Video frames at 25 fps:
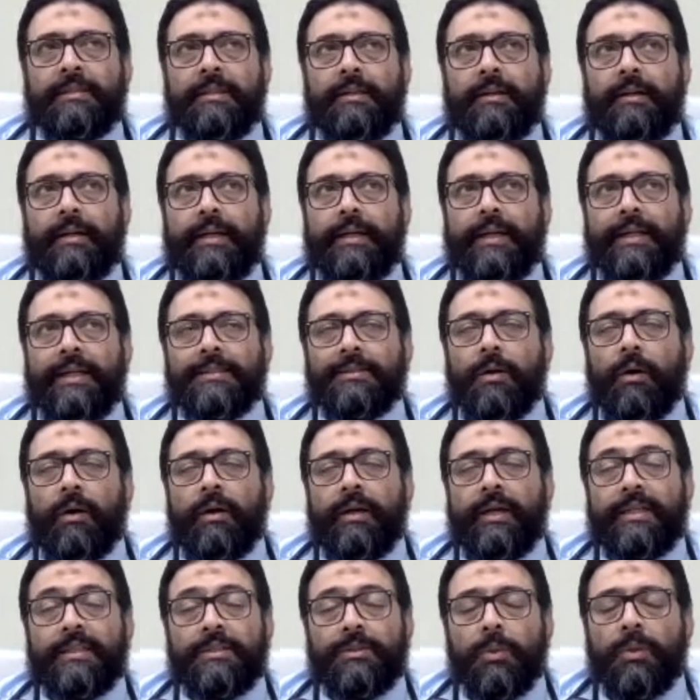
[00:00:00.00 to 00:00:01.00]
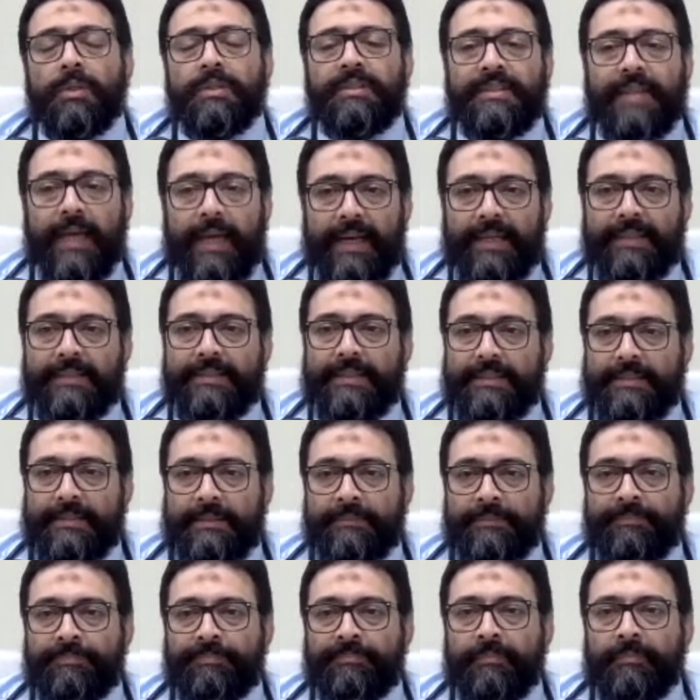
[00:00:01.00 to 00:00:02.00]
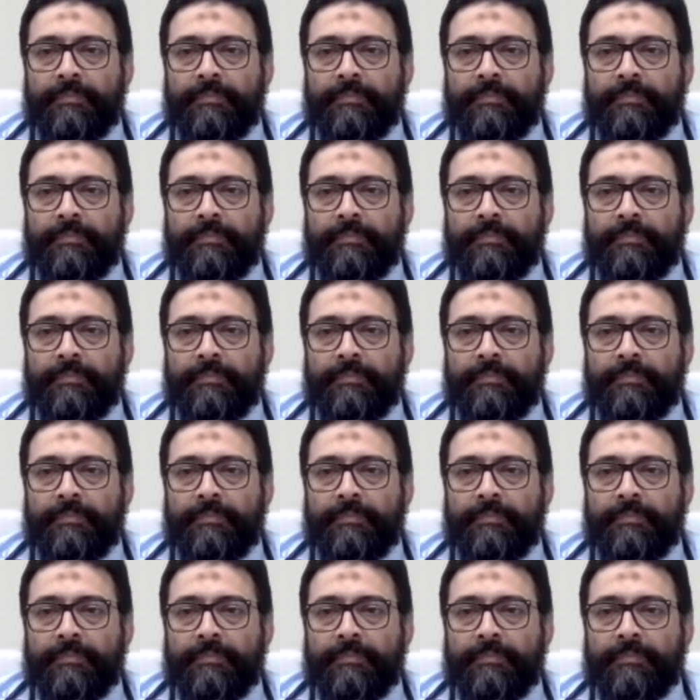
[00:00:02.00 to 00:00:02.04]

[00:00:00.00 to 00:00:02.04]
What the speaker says: it has got its own challenges.